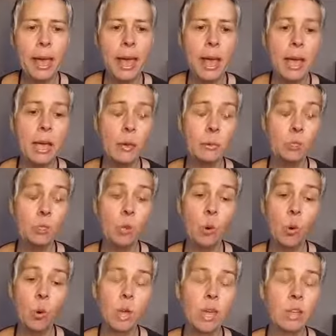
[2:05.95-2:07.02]
Um,
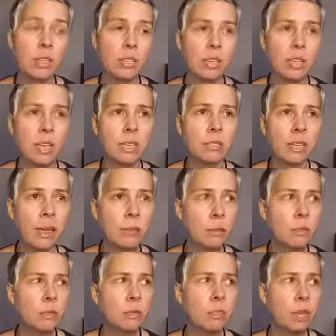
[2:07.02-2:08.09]
so e
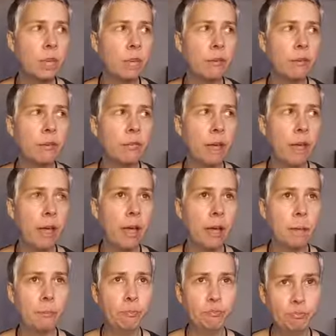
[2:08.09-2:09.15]
examples of
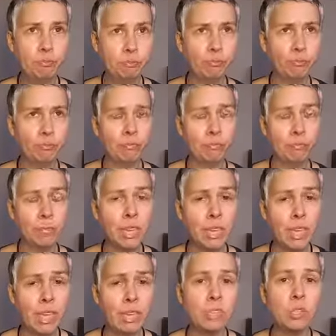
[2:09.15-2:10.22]
um,
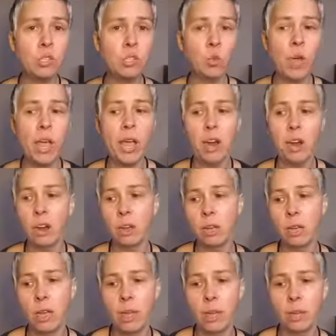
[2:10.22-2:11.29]
cases where
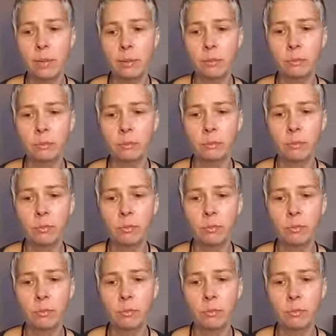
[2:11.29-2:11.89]
um,